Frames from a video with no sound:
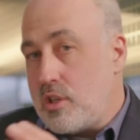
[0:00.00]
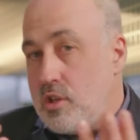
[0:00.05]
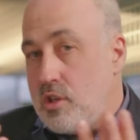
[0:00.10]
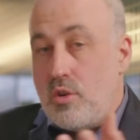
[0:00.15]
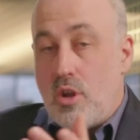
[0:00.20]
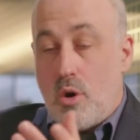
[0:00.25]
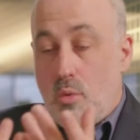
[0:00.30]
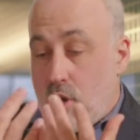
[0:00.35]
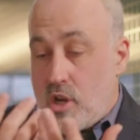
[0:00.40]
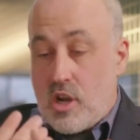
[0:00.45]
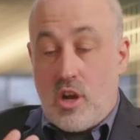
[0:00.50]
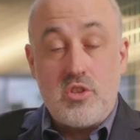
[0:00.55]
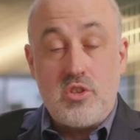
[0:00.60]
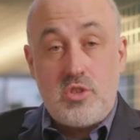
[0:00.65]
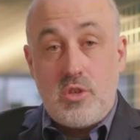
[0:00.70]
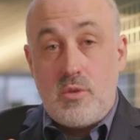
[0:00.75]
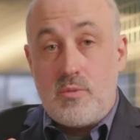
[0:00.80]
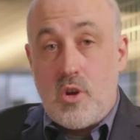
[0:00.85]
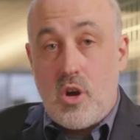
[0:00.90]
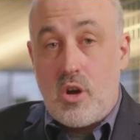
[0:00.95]
You know what cards
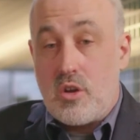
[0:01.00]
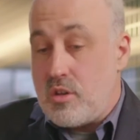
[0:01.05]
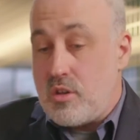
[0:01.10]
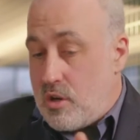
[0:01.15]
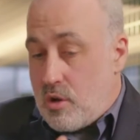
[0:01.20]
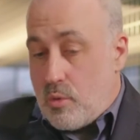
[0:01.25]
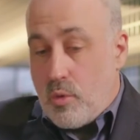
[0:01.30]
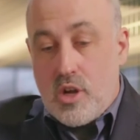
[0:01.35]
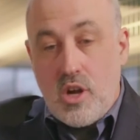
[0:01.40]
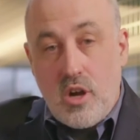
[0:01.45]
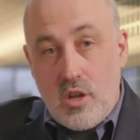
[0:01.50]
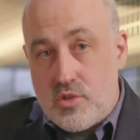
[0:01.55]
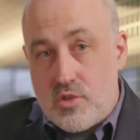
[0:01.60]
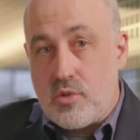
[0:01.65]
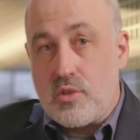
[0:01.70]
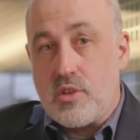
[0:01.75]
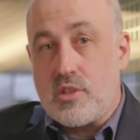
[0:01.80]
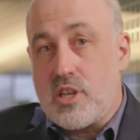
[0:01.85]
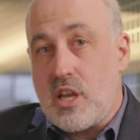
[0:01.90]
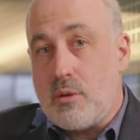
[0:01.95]
you've got, you know what cards are
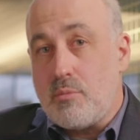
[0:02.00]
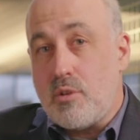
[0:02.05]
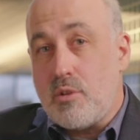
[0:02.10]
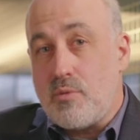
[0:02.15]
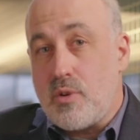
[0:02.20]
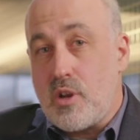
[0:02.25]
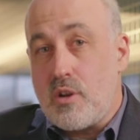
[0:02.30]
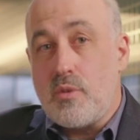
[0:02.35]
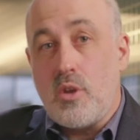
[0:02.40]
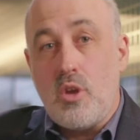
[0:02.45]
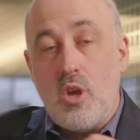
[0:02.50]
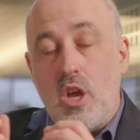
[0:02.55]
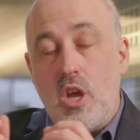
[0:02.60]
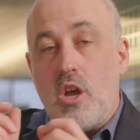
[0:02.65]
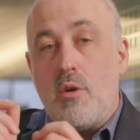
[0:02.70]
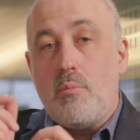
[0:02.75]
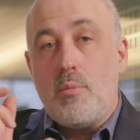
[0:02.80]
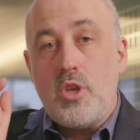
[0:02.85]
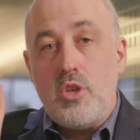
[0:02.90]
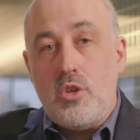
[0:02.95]
on the table in front of you,
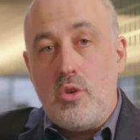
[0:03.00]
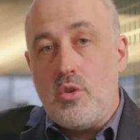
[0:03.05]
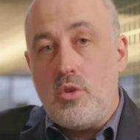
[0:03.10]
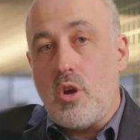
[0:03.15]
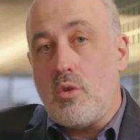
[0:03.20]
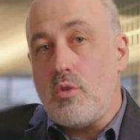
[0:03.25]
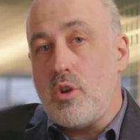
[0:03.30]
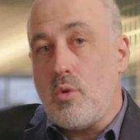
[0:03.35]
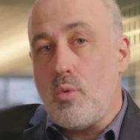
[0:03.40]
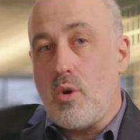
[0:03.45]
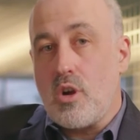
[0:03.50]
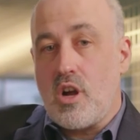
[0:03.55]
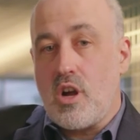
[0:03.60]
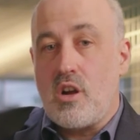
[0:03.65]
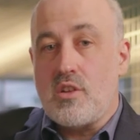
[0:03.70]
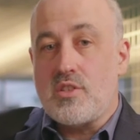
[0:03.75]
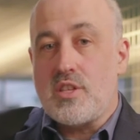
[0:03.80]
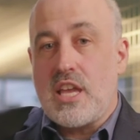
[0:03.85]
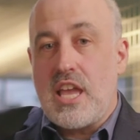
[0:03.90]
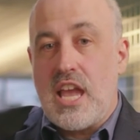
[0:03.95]
but you don't know what
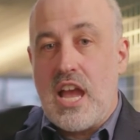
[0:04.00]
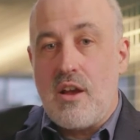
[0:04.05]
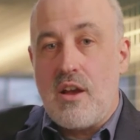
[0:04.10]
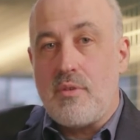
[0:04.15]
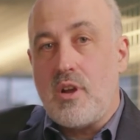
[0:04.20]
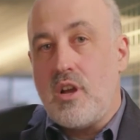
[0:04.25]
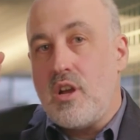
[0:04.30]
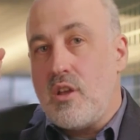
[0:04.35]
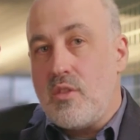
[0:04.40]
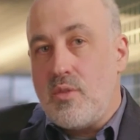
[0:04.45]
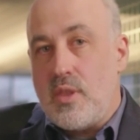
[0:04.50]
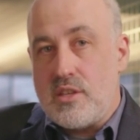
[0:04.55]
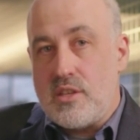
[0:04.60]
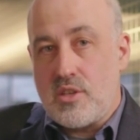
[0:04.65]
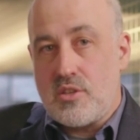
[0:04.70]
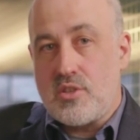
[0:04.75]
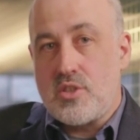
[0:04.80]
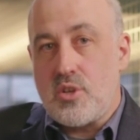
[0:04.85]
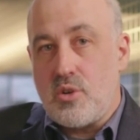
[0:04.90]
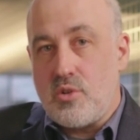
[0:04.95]
cards they have. There's
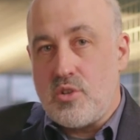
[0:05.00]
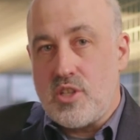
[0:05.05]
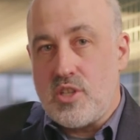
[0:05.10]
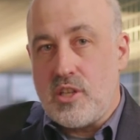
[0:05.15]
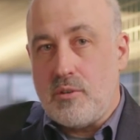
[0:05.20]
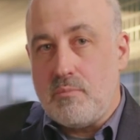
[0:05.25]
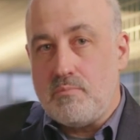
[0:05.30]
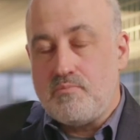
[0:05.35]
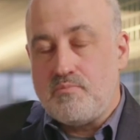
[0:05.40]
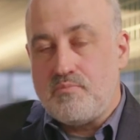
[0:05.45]
uncertainty.